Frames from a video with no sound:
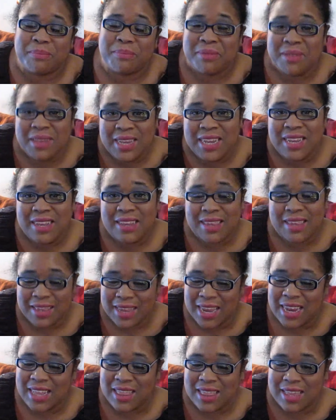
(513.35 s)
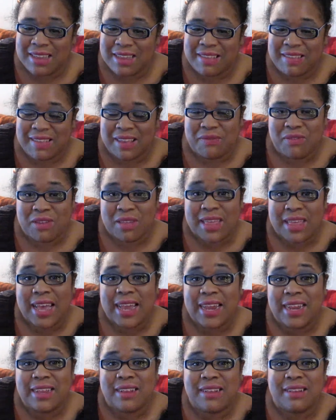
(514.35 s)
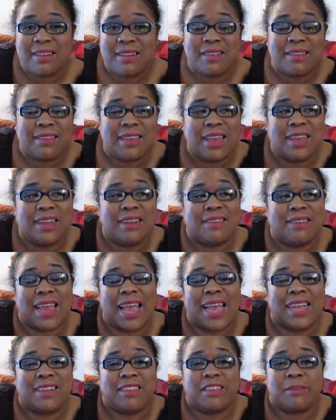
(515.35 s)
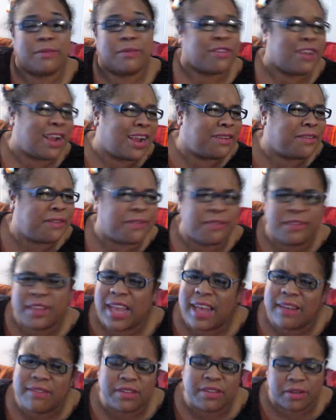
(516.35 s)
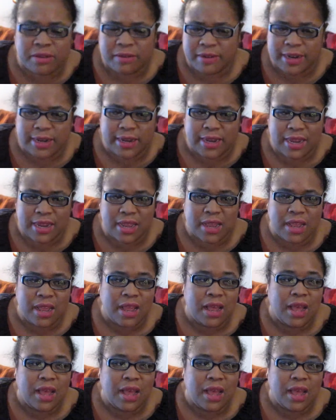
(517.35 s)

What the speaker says: Please like this if you liked it, and subscribe if you haven't already.